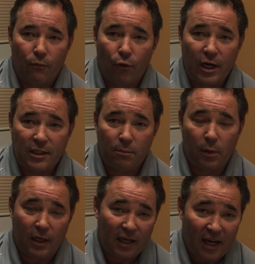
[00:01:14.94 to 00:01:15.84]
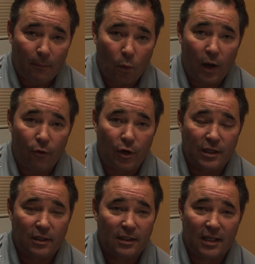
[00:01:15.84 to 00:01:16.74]
Reason being, number one
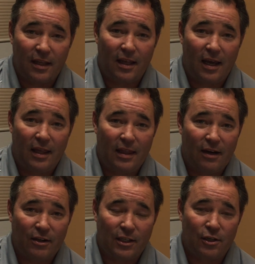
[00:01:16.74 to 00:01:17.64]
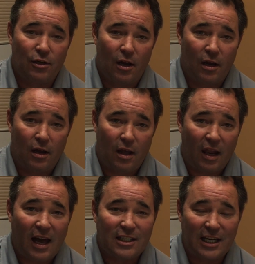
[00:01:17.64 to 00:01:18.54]
reason, is that there is a
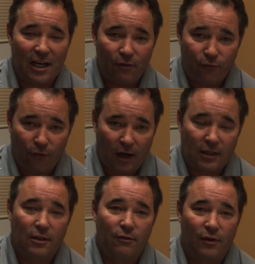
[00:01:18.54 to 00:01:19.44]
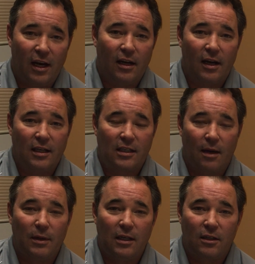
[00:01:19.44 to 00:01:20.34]
large influx of candidates
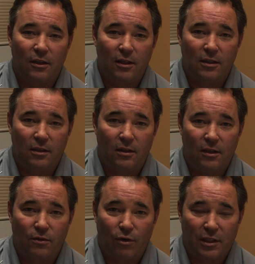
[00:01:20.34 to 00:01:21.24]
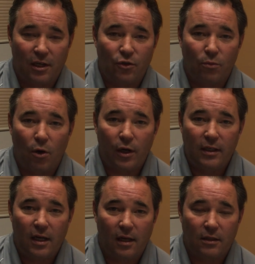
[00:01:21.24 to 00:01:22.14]
coming into these residential
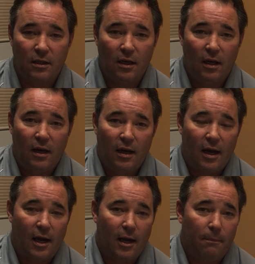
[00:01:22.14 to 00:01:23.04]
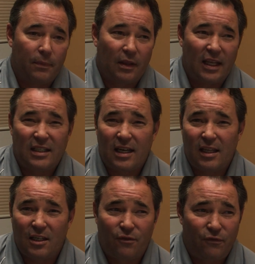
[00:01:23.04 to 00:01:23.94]
mining towns. Let's
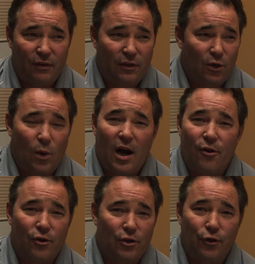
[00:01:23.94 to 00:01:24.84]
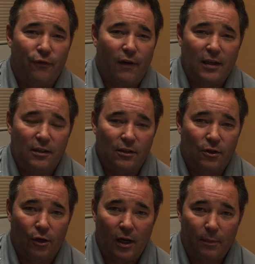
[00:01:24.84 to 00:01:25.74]
say there's 50 to 100 new
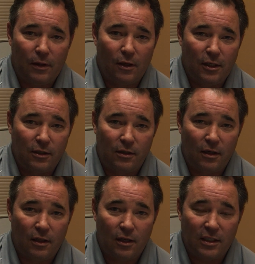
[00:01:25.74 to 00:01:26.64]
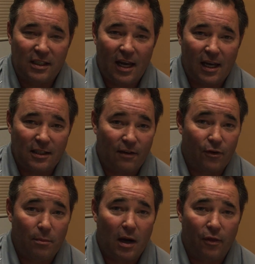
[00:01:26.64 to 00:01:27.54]
faces turn up in these towns
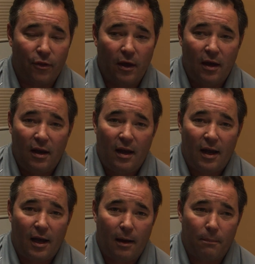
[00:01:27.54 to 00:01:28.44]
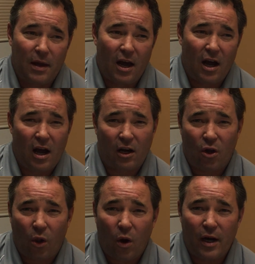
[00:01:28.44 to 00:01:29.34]
every month. A
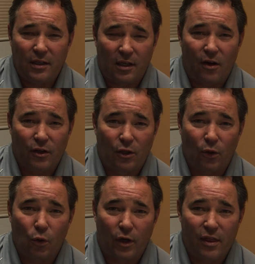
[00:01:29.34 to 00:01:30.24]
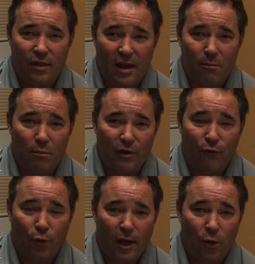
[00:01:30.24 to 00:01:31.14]
client is going to look at them
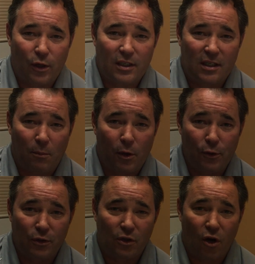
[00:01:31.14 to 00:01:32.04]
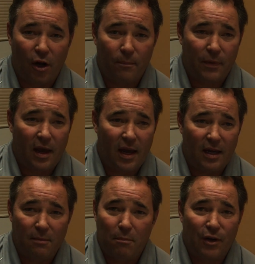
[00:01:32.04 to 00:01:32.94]
before they look at someone who's got
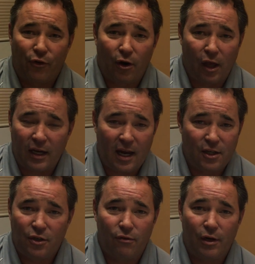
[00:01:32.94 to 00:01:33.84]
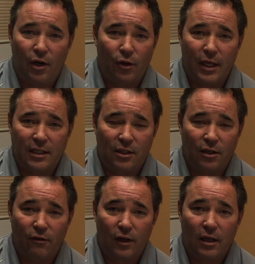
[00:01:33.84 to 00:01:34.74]
a metro location written on their
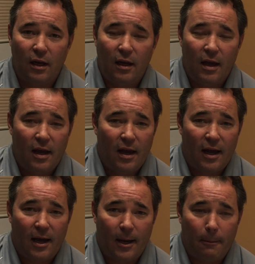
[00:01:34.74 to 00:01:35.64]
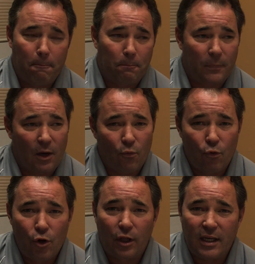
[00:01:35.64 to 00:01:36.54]
CV. It
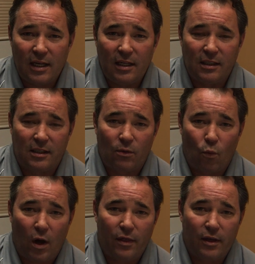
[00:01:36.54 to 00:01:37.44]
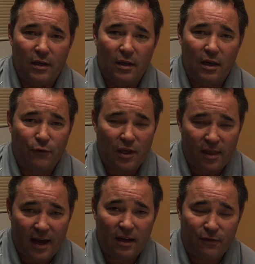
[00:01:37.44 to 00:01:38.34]
really is one that if you're
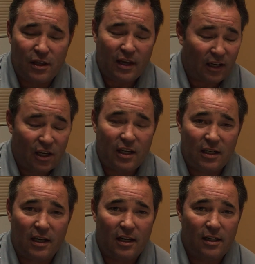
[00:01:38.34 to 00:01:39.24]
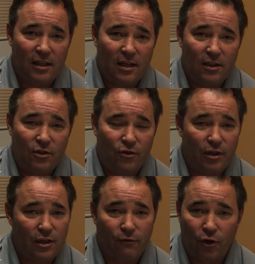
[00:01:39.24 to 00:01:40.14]
that keen to get into the
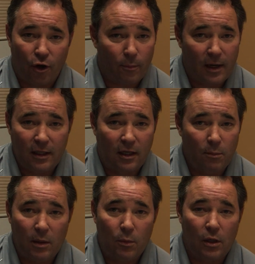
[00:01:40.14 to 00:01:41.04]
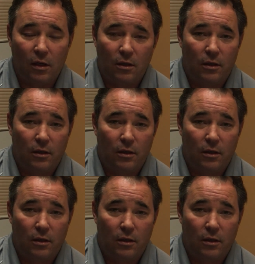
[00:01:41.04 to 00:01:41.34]
industry, you've got to make the commitment.